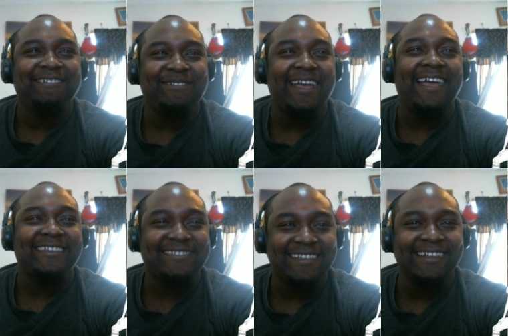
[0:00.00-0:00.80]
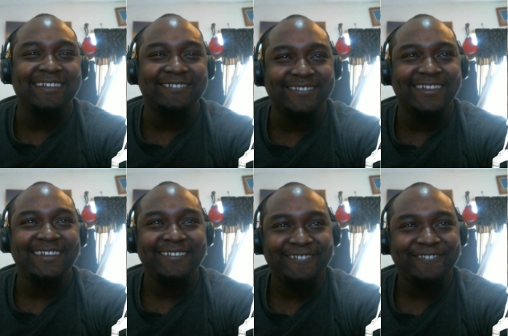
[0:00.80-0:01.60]
Facts. Tell them,
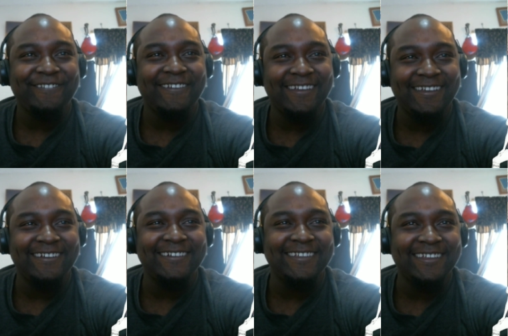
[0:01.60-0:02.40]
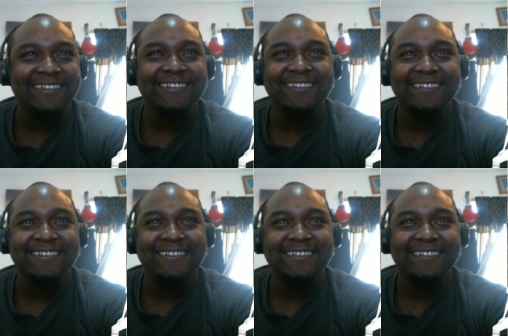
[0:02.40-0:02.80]
dude. Hell yeah.